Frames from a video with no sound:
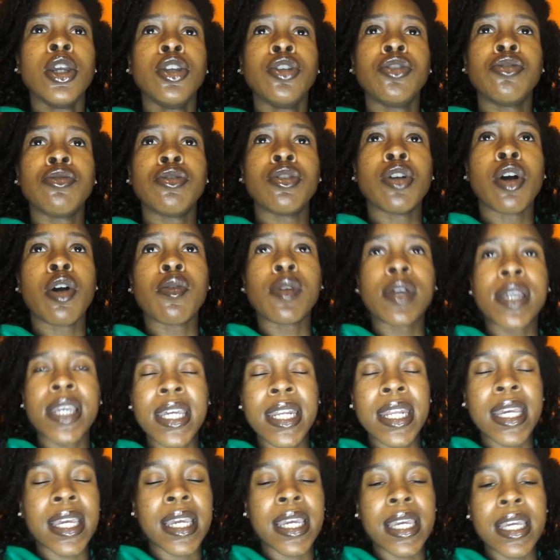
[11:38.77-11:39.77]
you know,
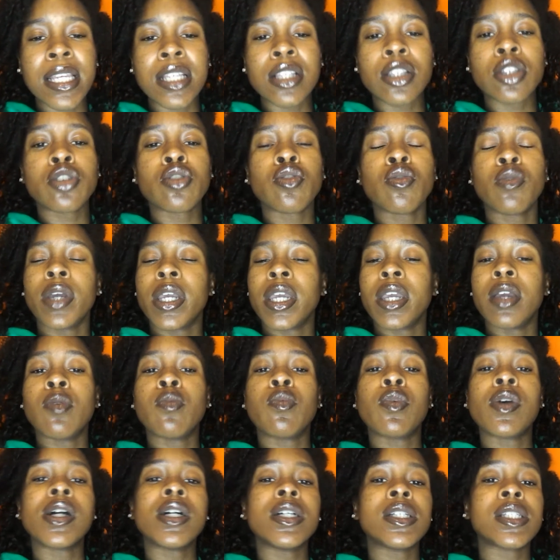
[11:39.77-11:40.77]
getting into it, it
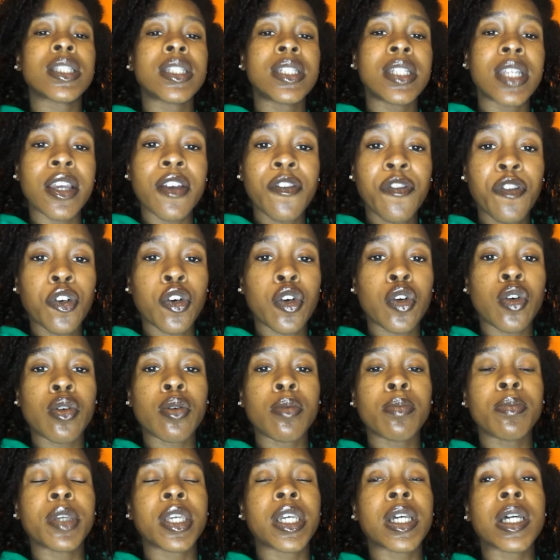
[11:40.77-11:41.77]
was
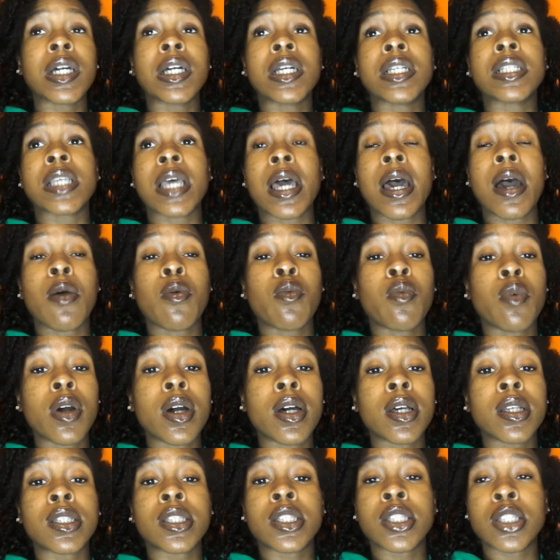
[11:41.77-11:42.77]
difficult because I
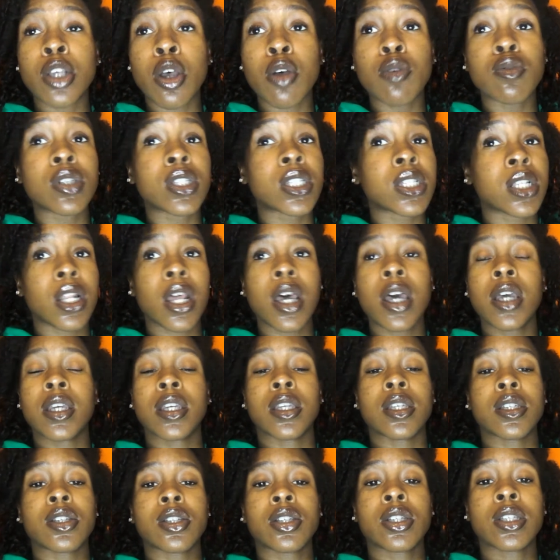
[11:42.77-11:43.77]
was so
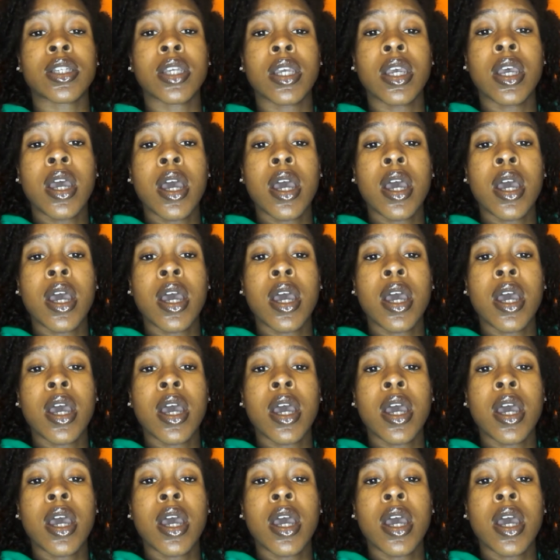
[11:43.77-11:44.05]
sluggish.